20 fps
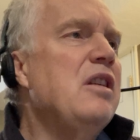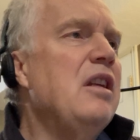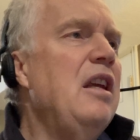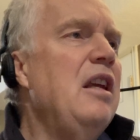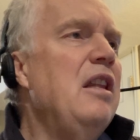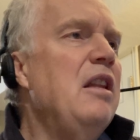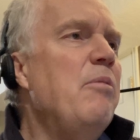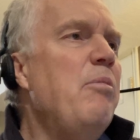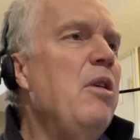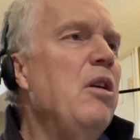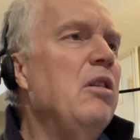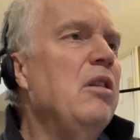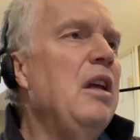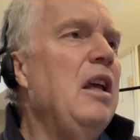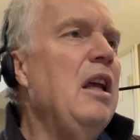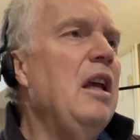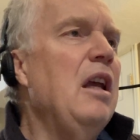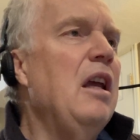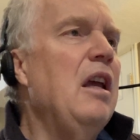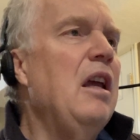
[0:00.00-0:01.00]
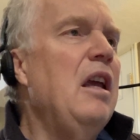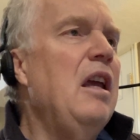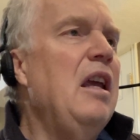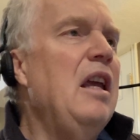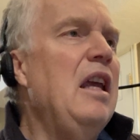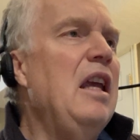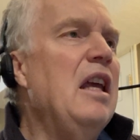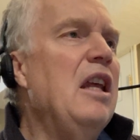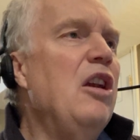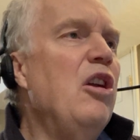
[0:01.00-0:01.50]
in the building
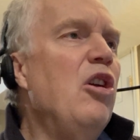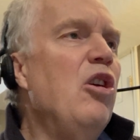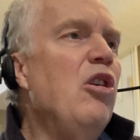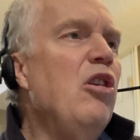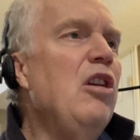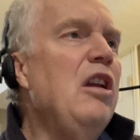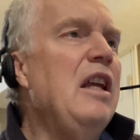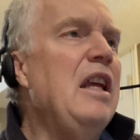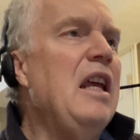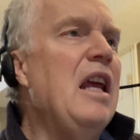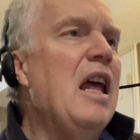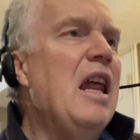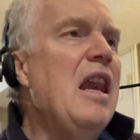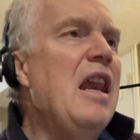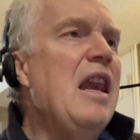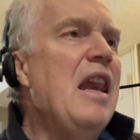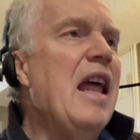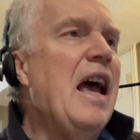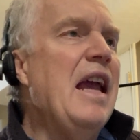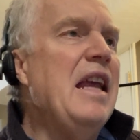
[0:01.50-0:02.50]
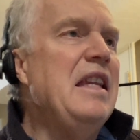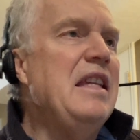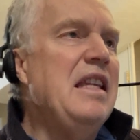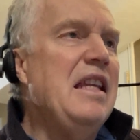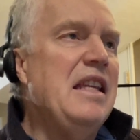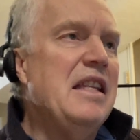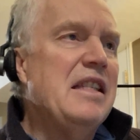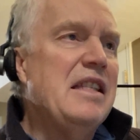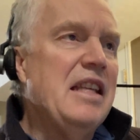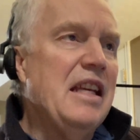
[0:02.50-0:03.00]
in early
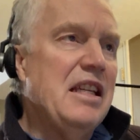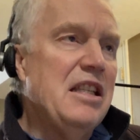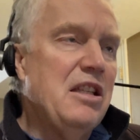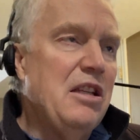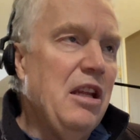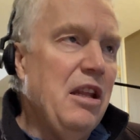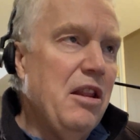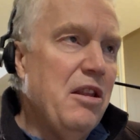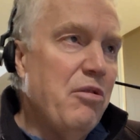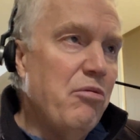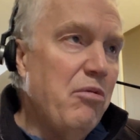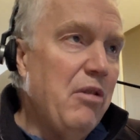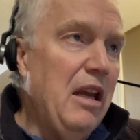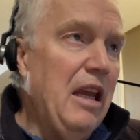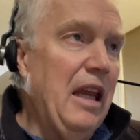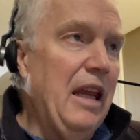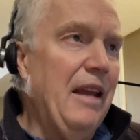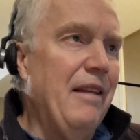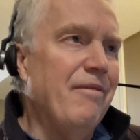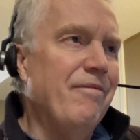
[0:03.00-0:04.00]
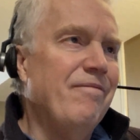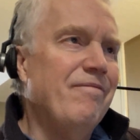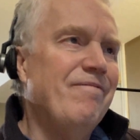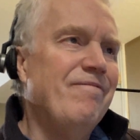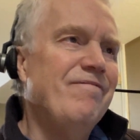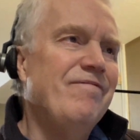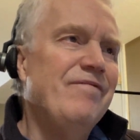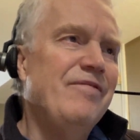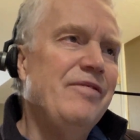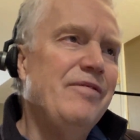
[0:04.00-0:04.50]
1963.
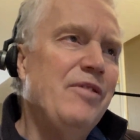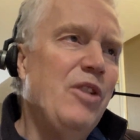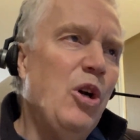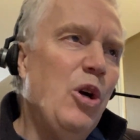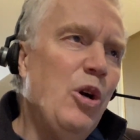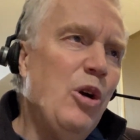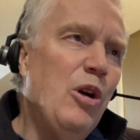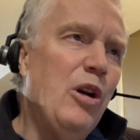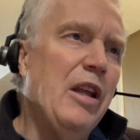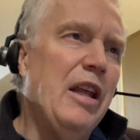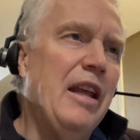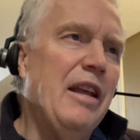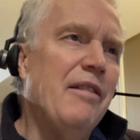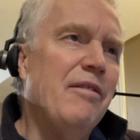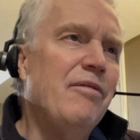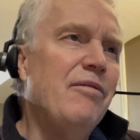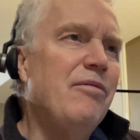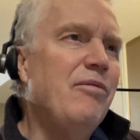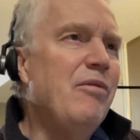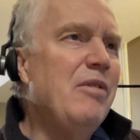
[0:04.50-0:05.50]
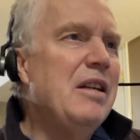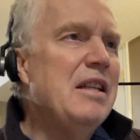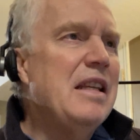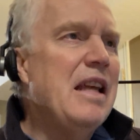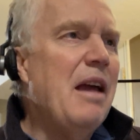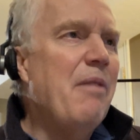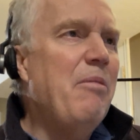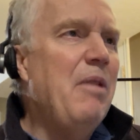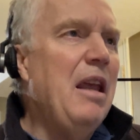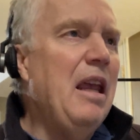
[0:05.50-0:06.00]
Early, what does
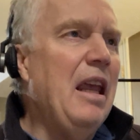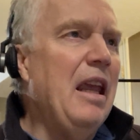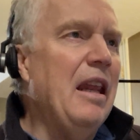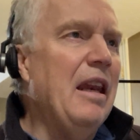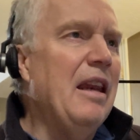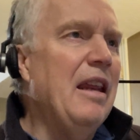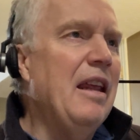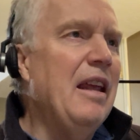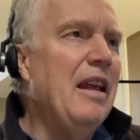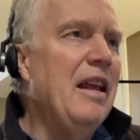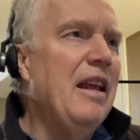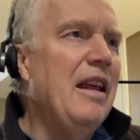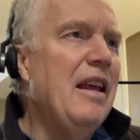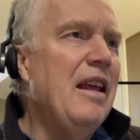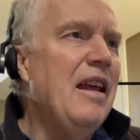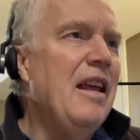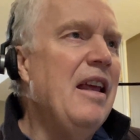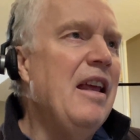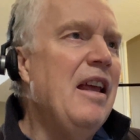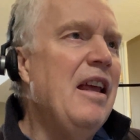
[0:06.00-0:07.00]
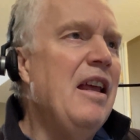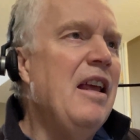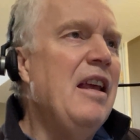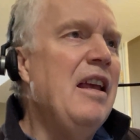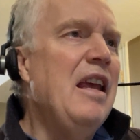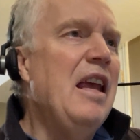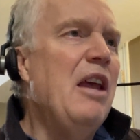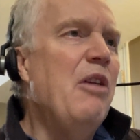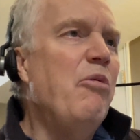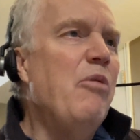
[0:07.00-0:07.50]
that mean?
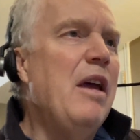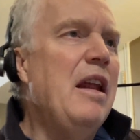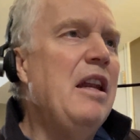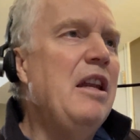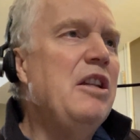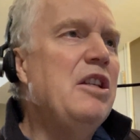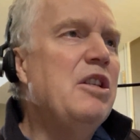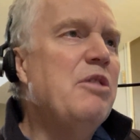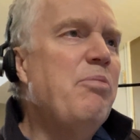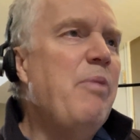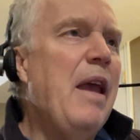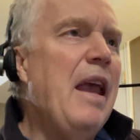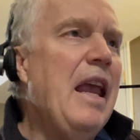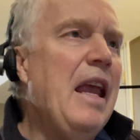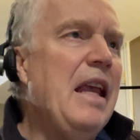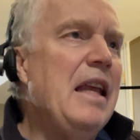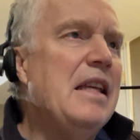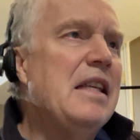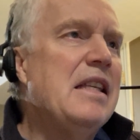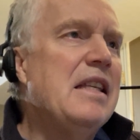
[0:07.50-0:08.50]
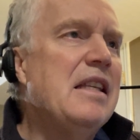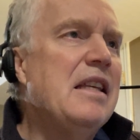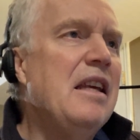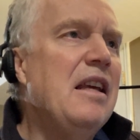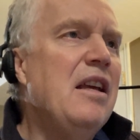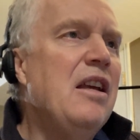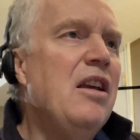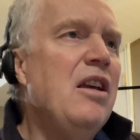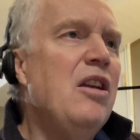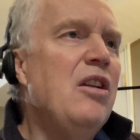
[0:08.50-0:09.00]
It rented space
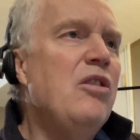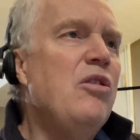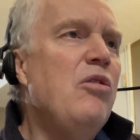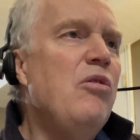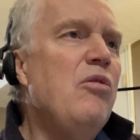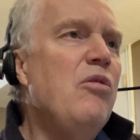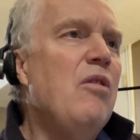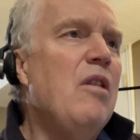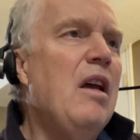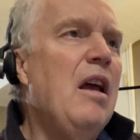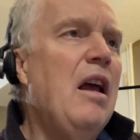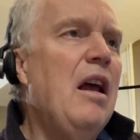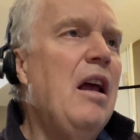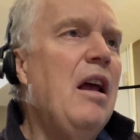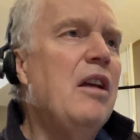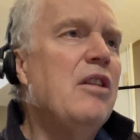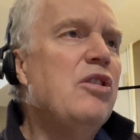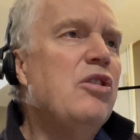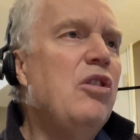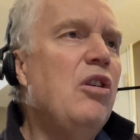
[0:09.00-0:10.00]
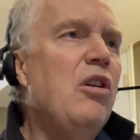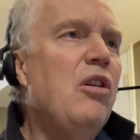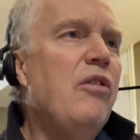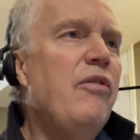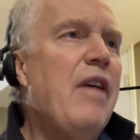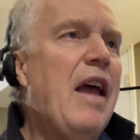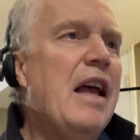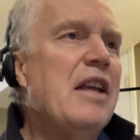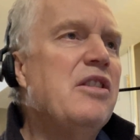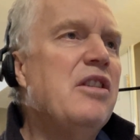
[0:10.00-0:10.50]
to
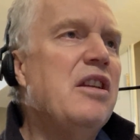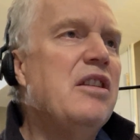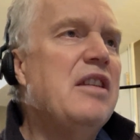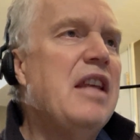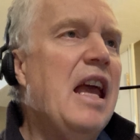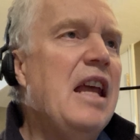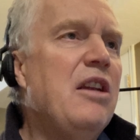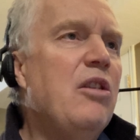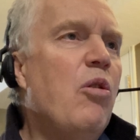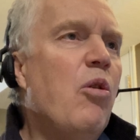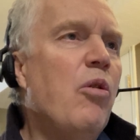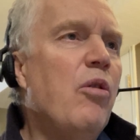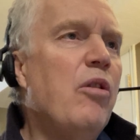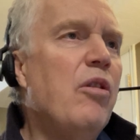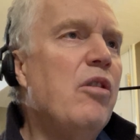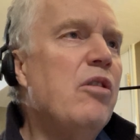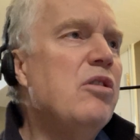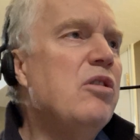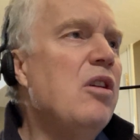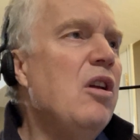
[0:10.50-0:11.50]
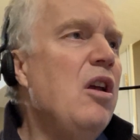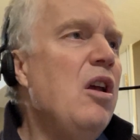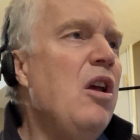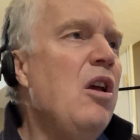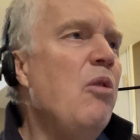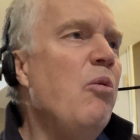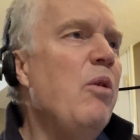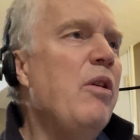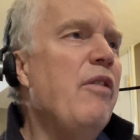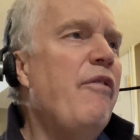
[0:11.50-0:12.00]
serve as its headquarters
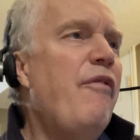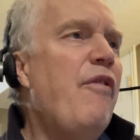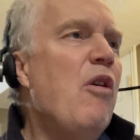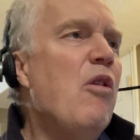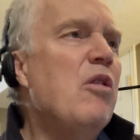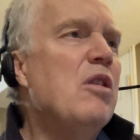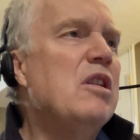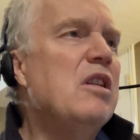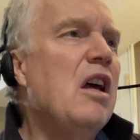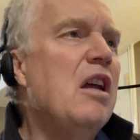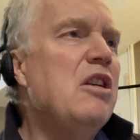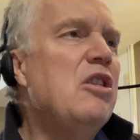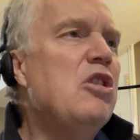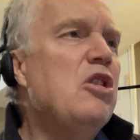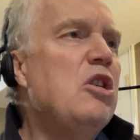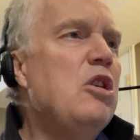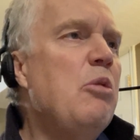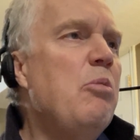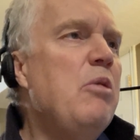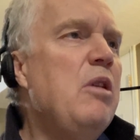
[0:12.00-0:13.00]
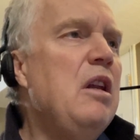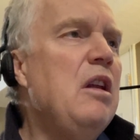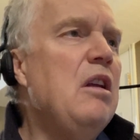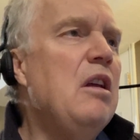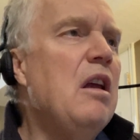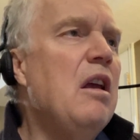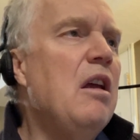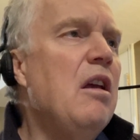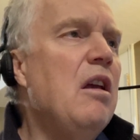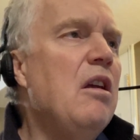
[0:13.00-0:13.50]
with a focus on distributing